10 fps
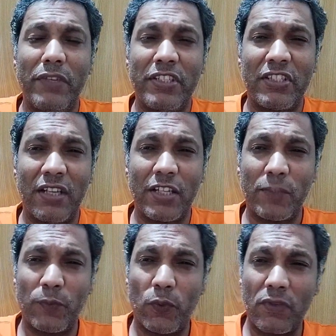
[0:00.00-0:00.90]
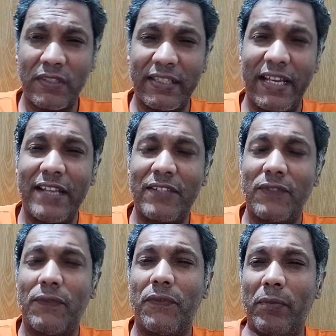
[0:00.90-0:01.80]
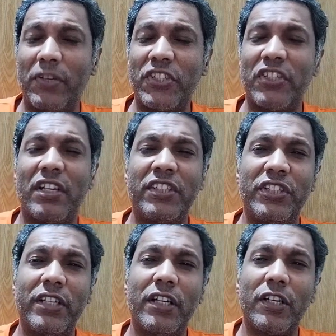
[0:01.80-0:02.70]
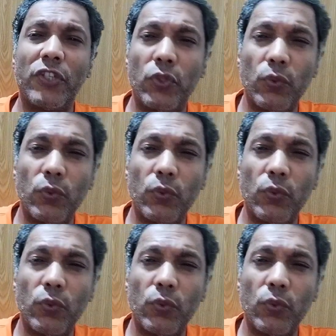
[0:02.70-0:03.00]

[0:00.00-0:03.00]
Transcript: which transports gas from Russia